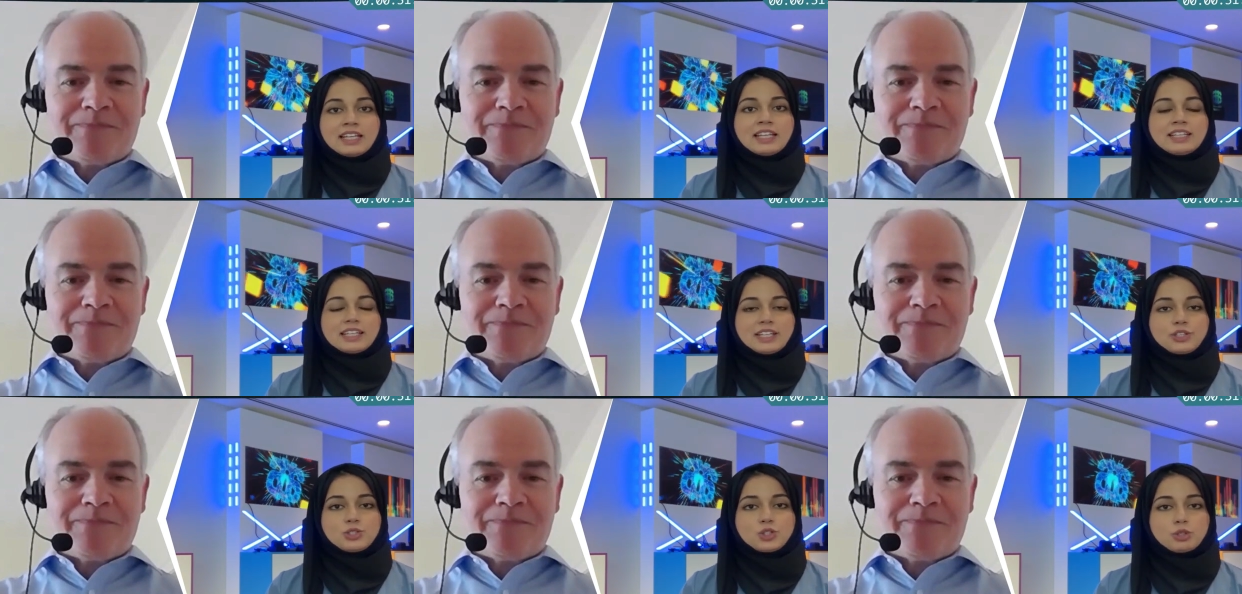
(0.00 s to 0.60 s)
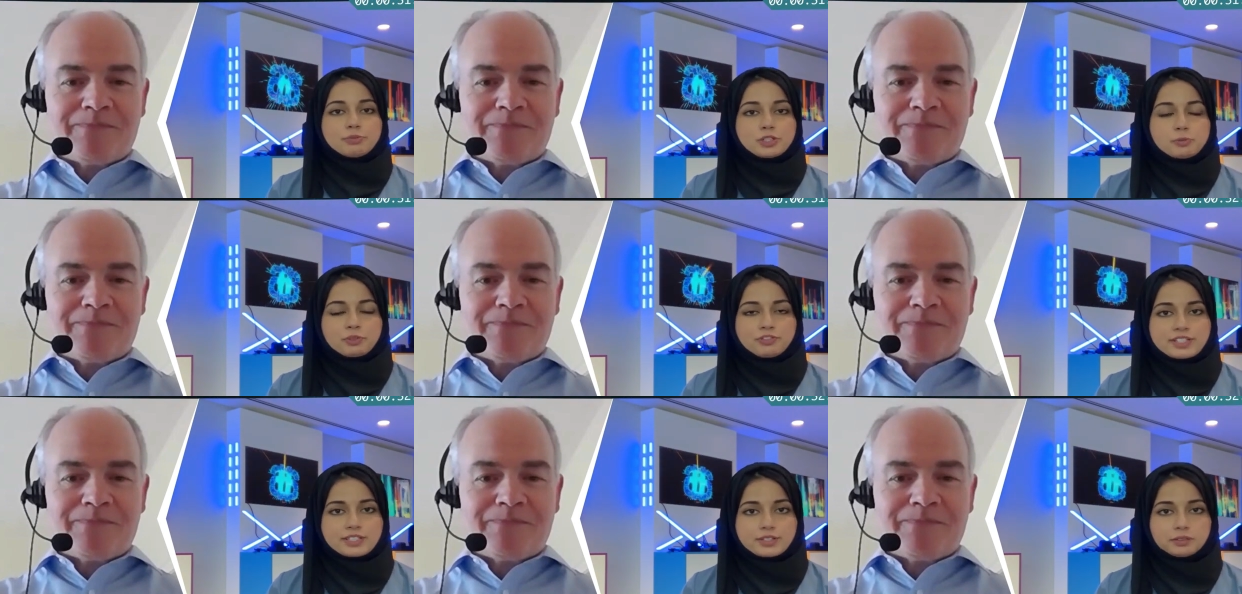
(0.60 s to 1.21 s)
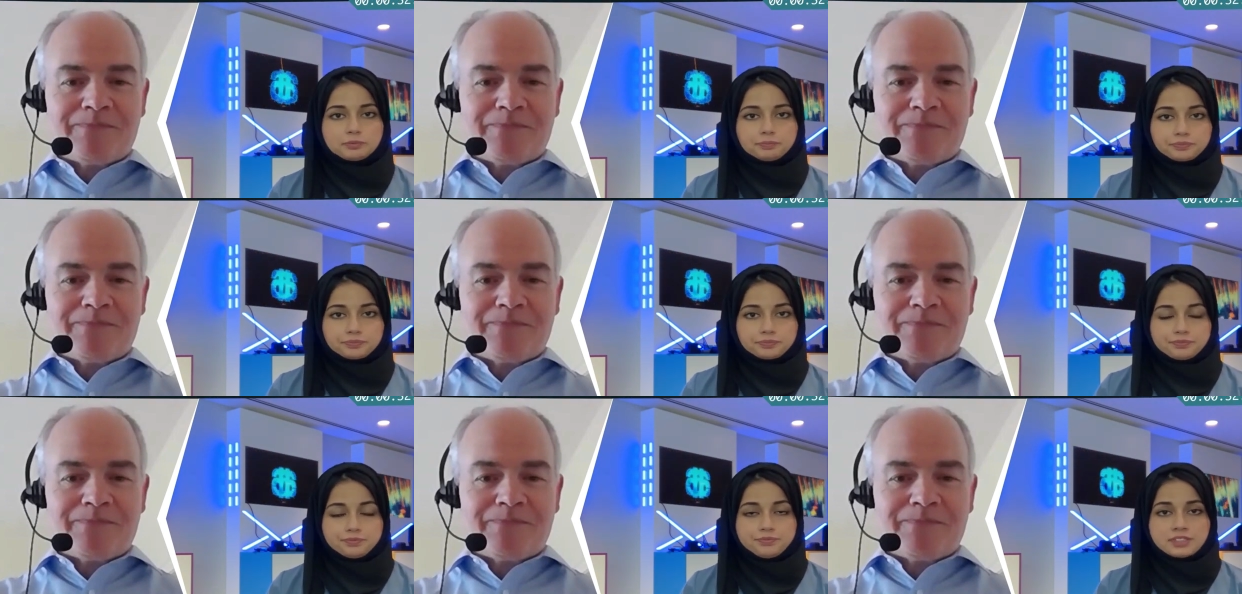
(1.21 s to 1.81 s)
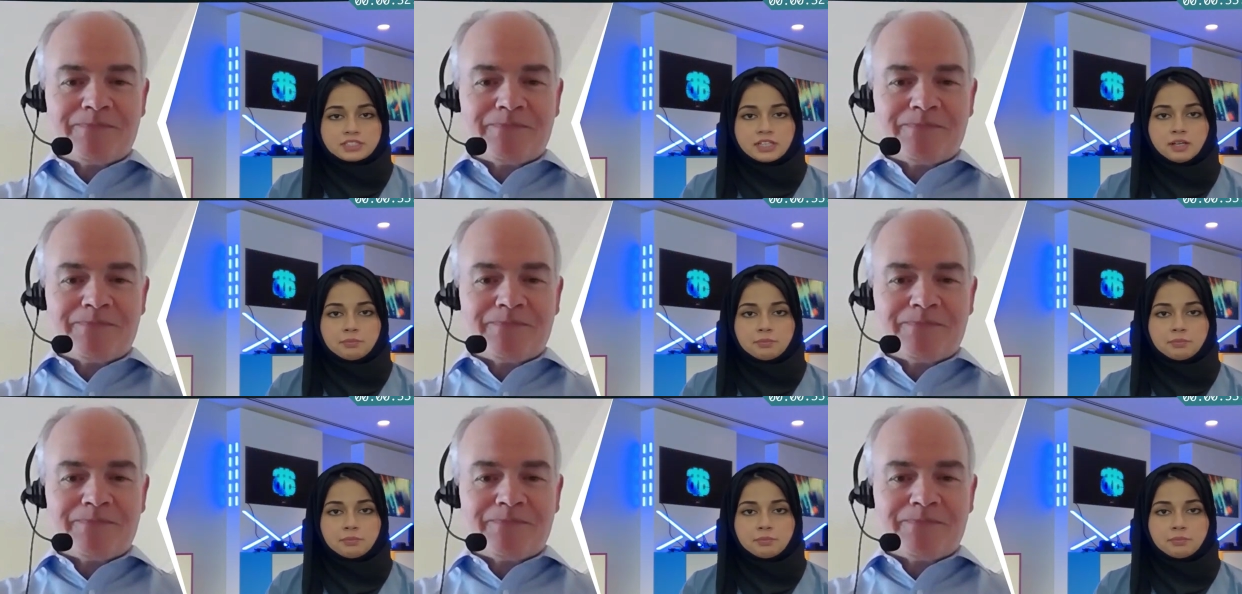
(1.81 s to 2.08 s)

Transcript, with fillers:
Speaker 1: Thank you so much, Professor. Um,